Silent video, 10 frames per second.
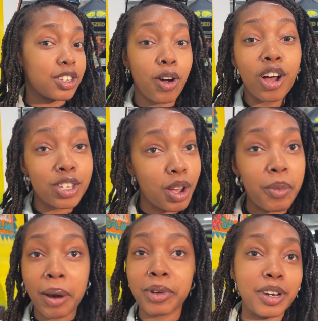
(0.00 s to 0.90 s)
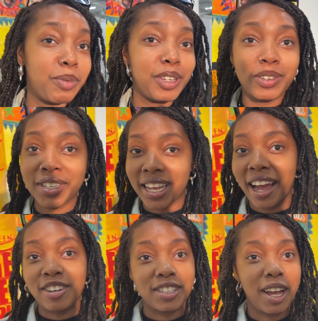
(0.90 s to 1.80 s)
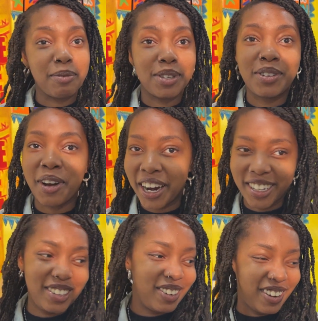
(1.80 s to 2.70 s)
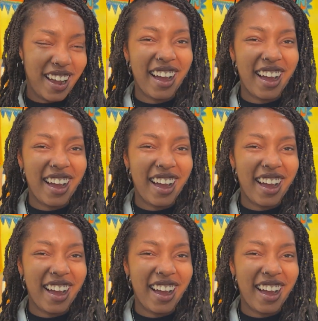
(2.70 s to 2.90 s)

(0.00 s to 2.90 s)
So all summer I'm going to be doing cyanotypes. You already know.